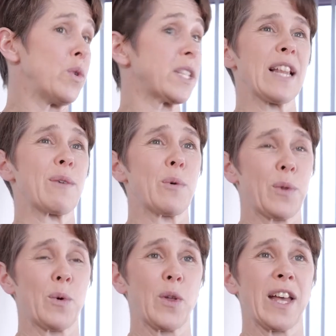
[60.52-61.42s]
exactly
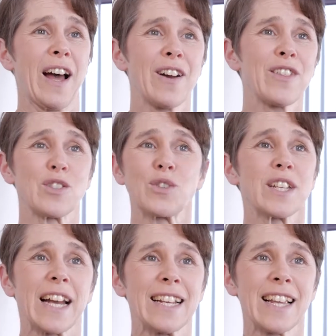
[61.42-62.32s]
what they are, there's good
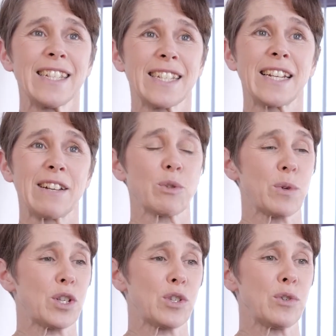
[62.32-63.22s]
guidelines to tell us
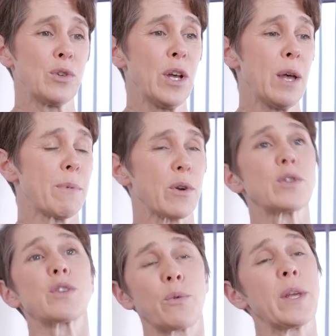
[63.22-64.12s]
what to do, but
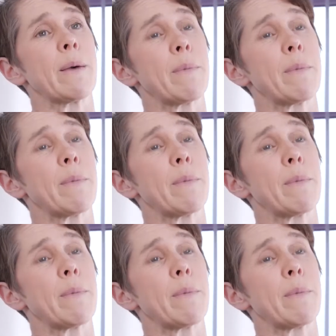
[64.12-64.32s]
also if we can get